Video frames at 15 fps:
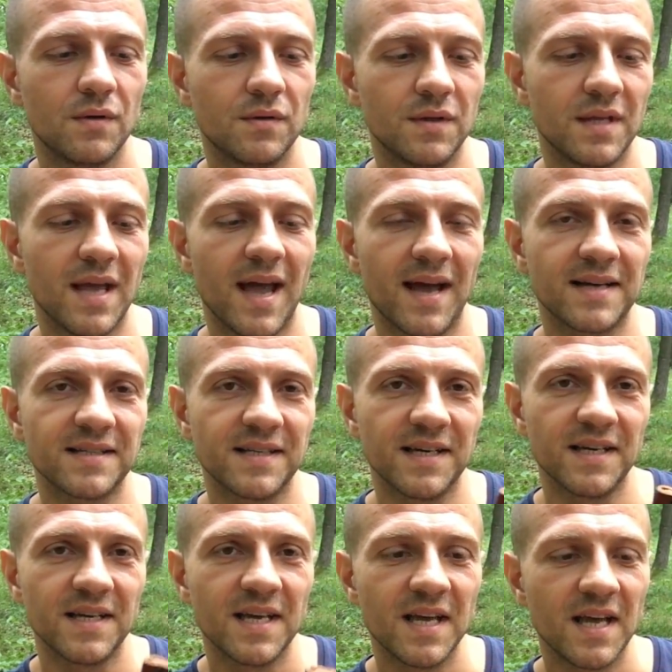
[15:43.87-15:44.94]
to the axe
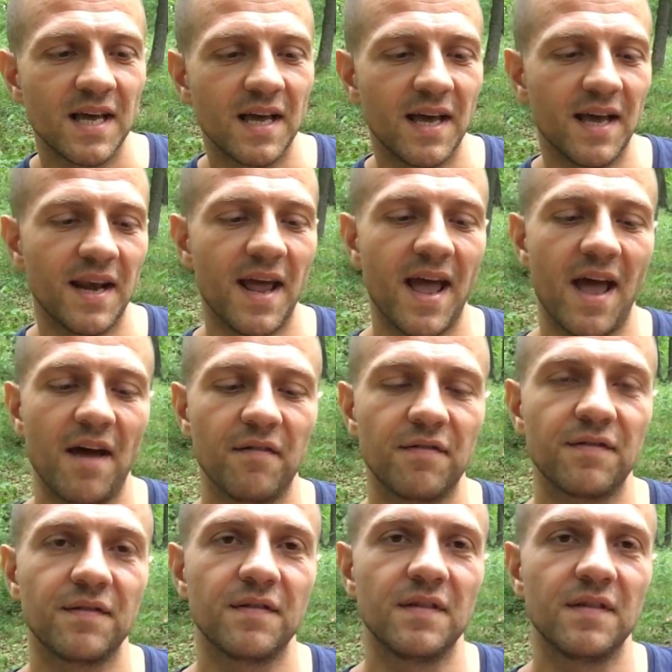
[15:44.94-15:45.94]
head and have